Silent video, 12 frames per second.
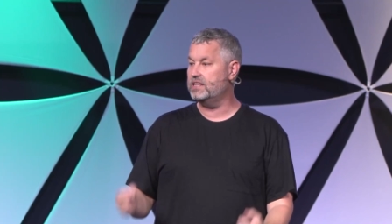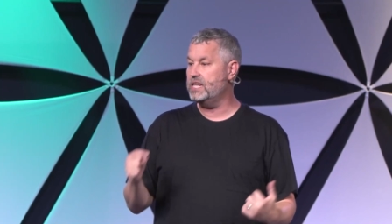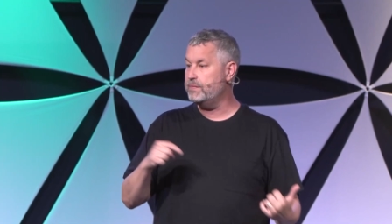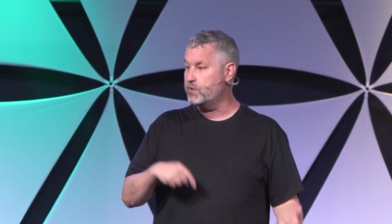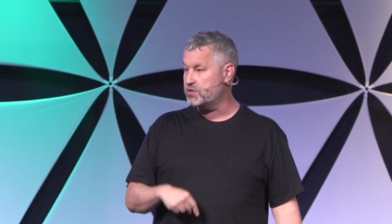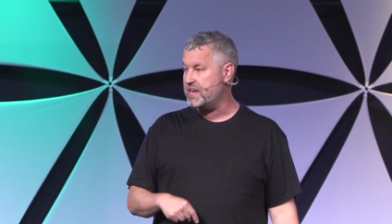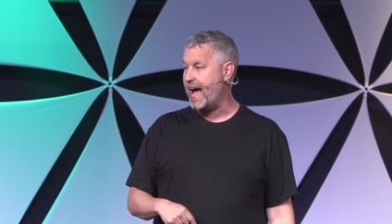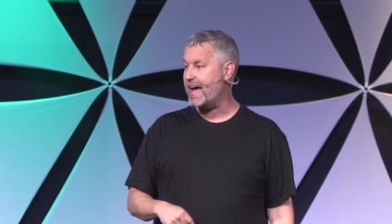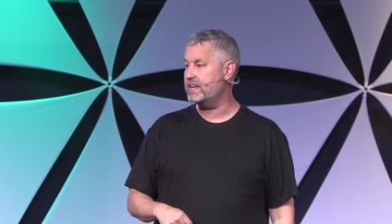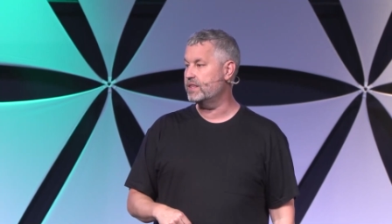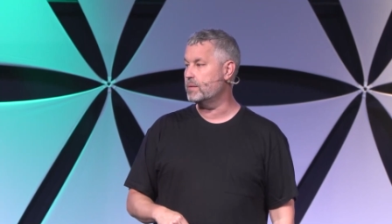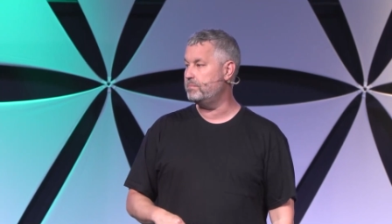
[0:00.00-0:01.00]
and leave your
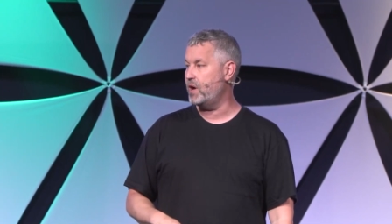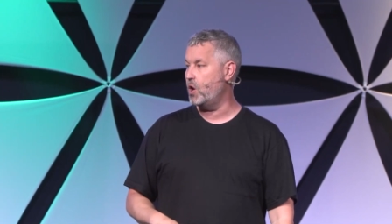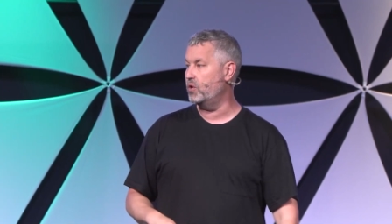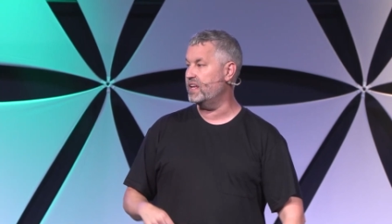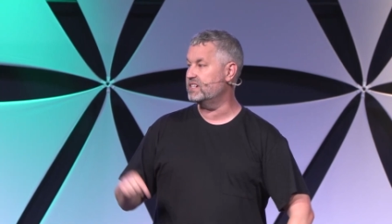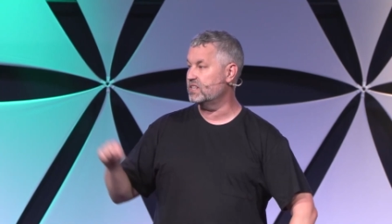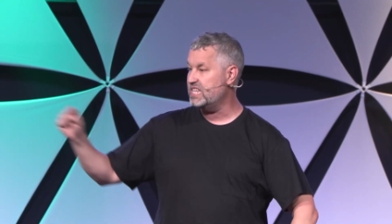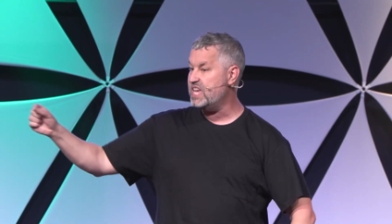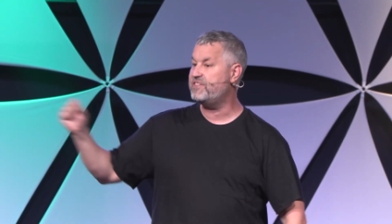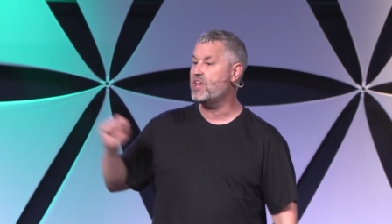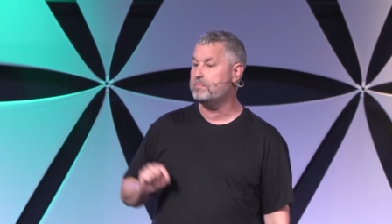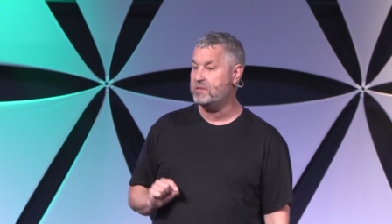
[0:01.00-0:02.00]
dad in the boat and to
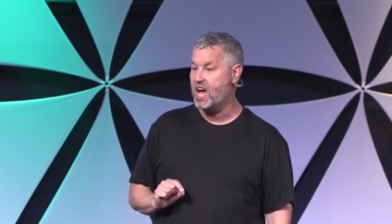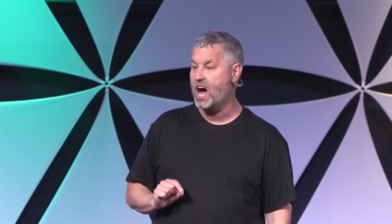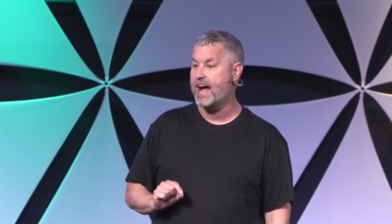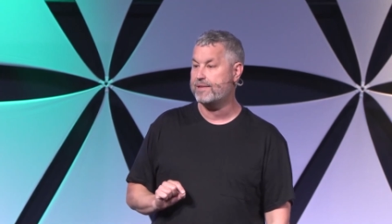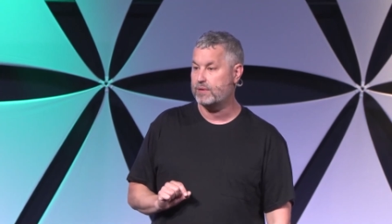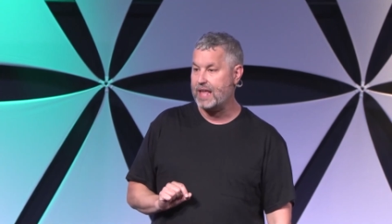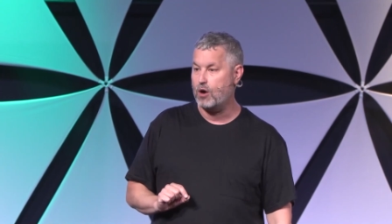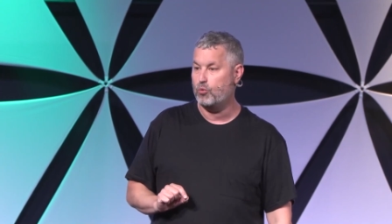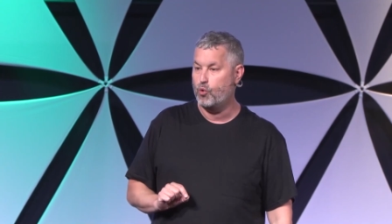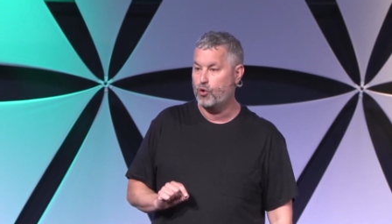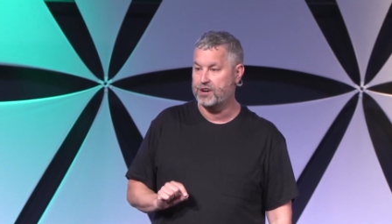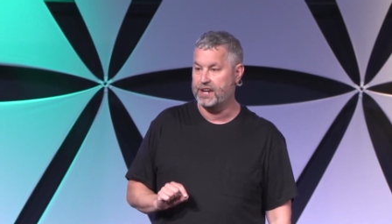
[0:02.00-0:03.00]
leave him behind
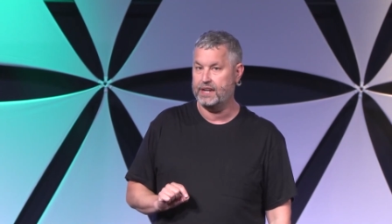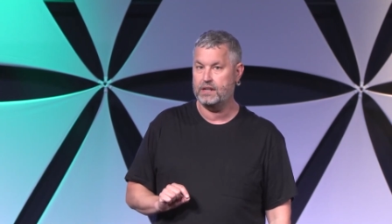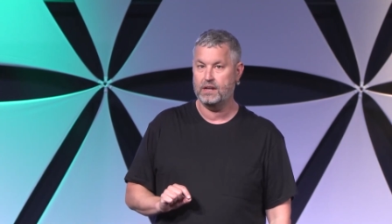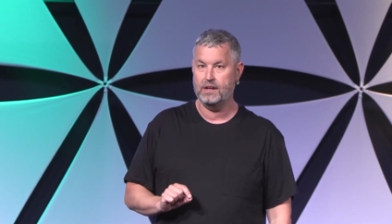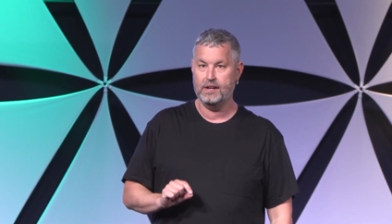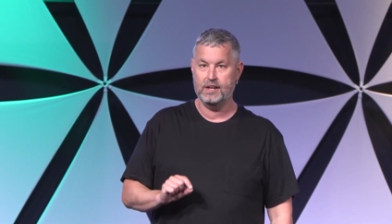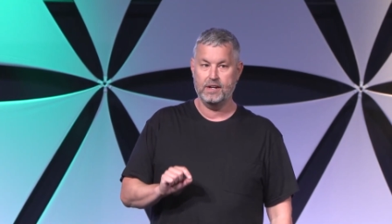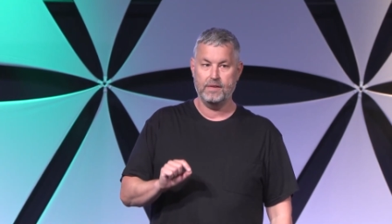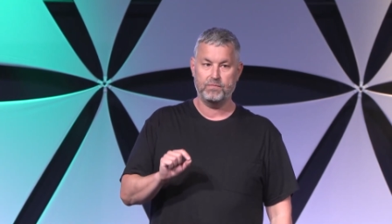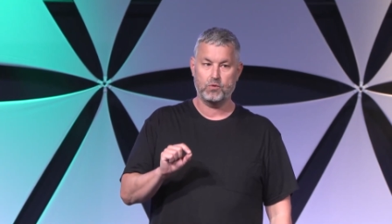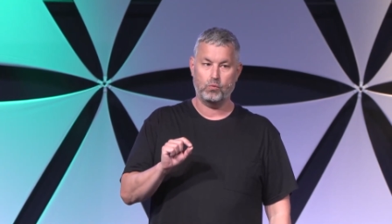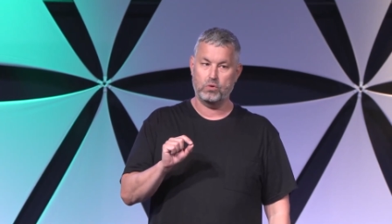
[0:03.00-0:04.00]
without warning
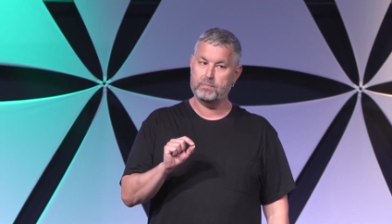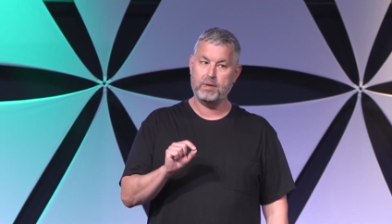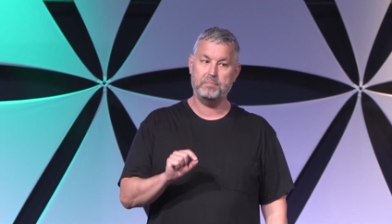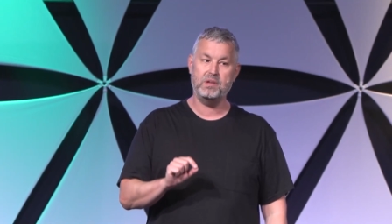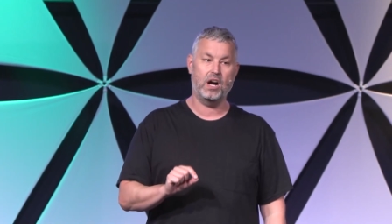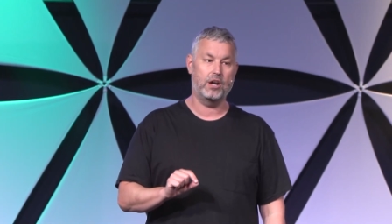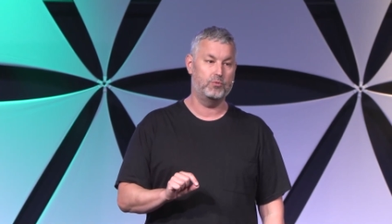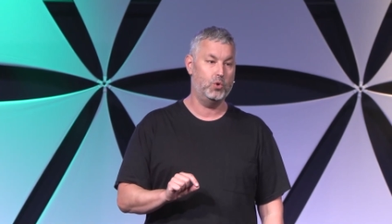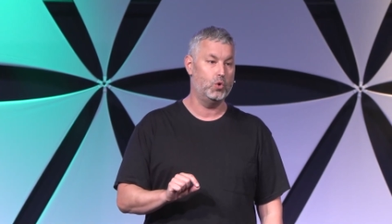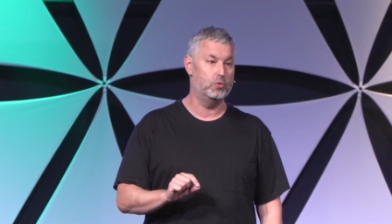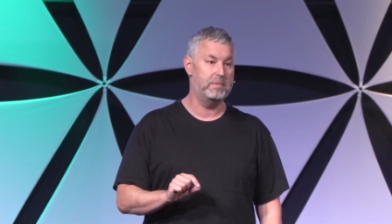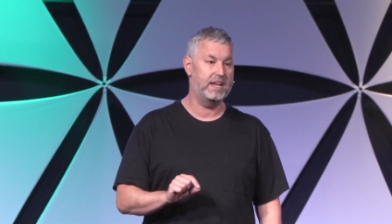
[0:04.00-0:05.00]
would have been beyond
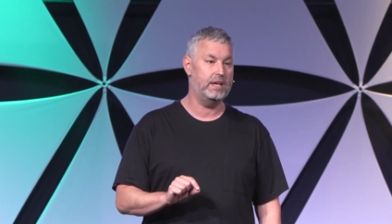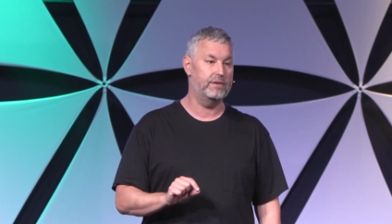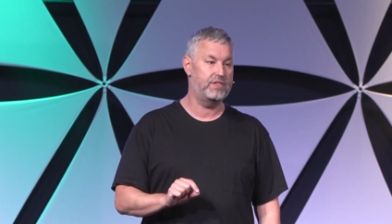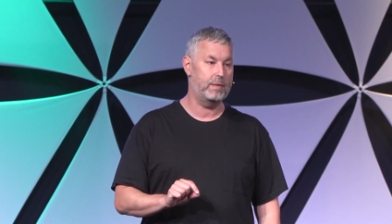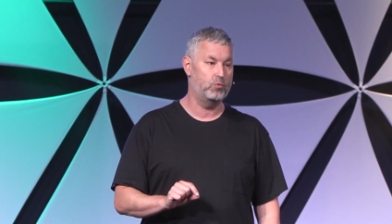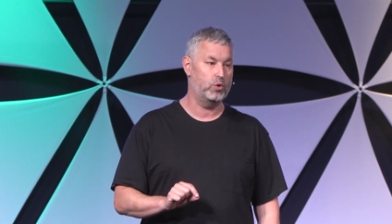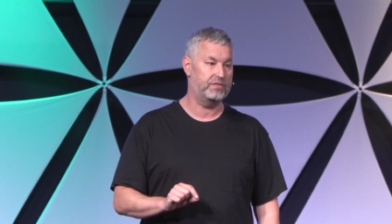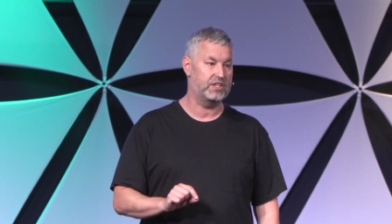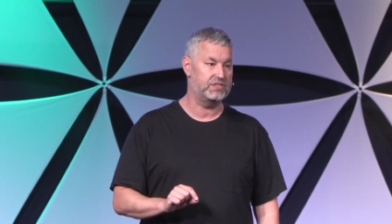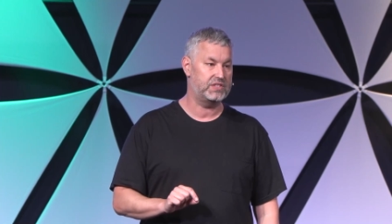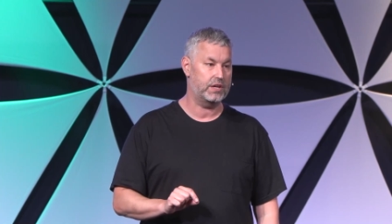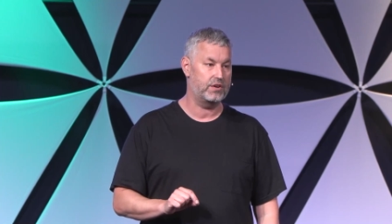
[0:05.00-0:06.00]
rude. Many of them would have
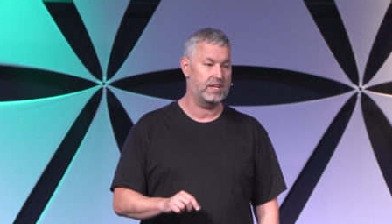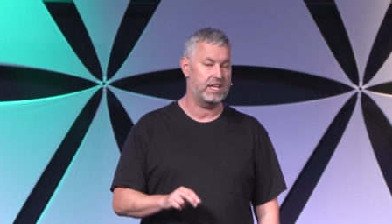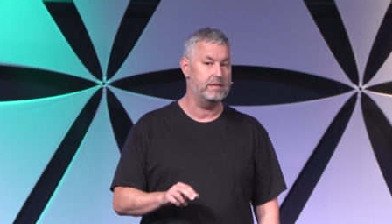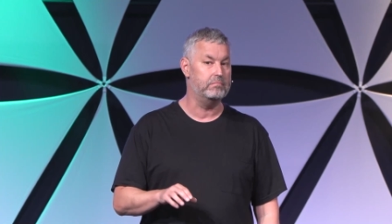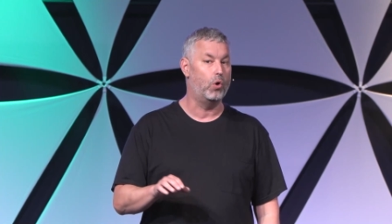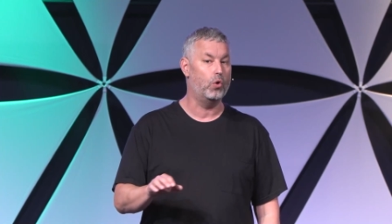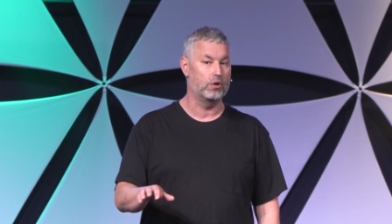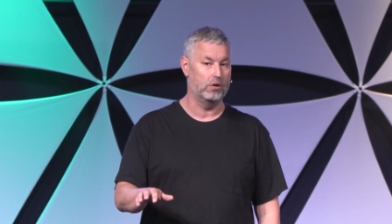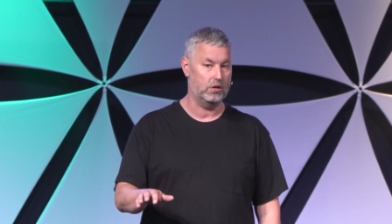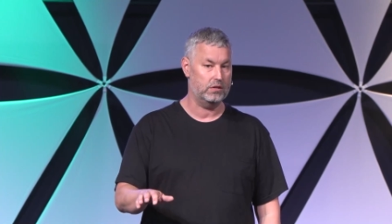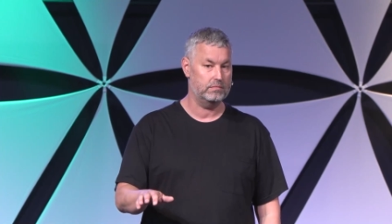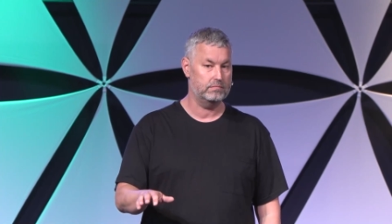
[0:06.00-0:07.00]
considered it
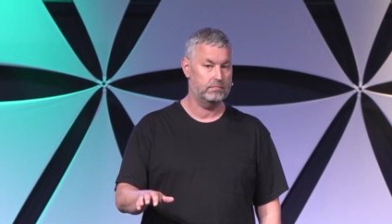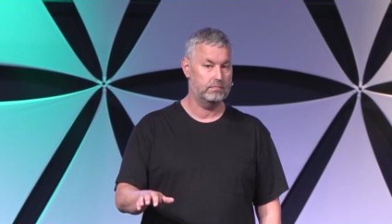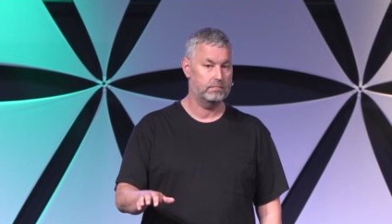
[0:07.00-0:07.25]
immoral.